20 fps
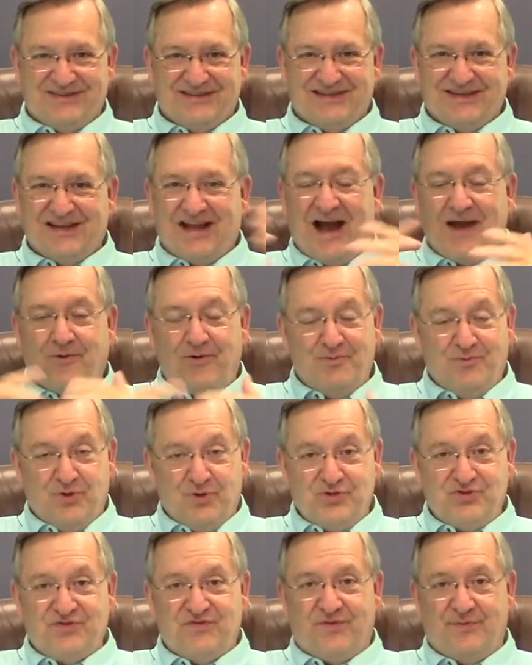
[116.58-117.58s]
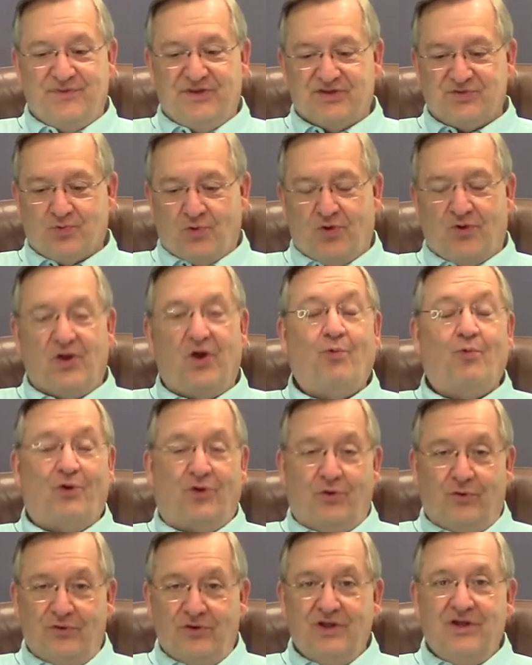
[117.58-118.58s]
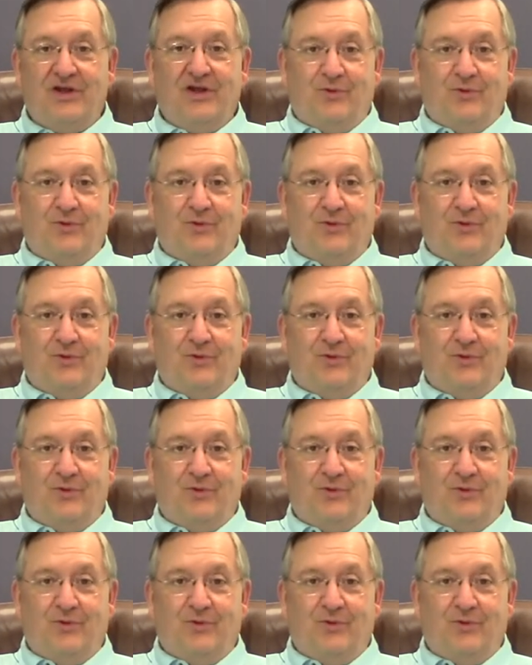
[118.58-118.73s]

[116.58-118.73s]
God removes you from this world. No,